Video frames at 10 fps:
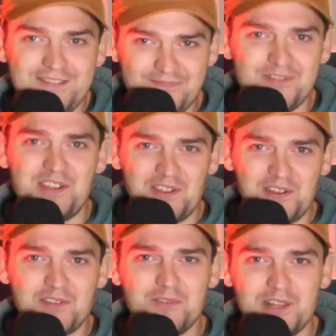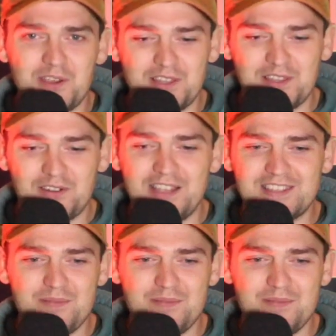when we look at the grand scheme of